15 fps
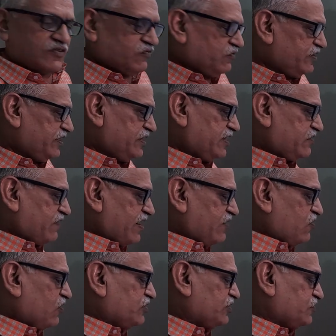We require
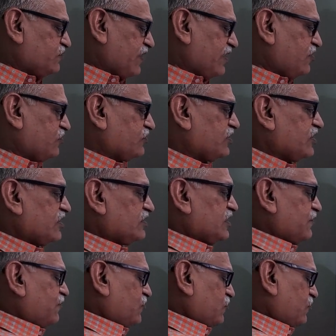all these values.
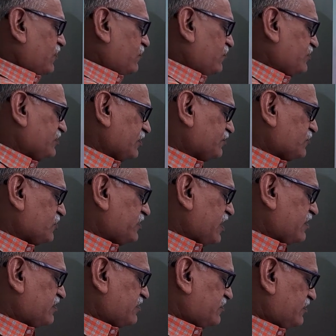Therefore, when we substitute
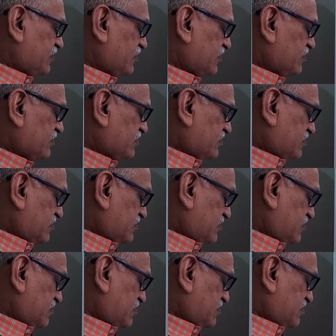that
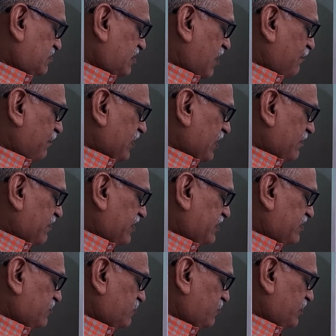upper
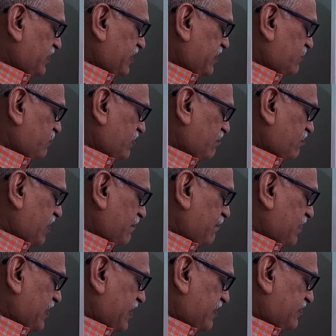limit, we get 1 by
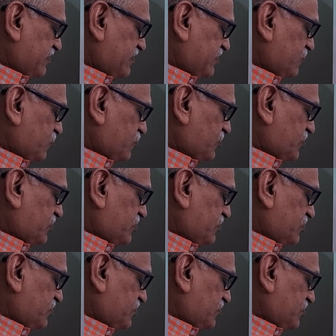pi, as it is no change.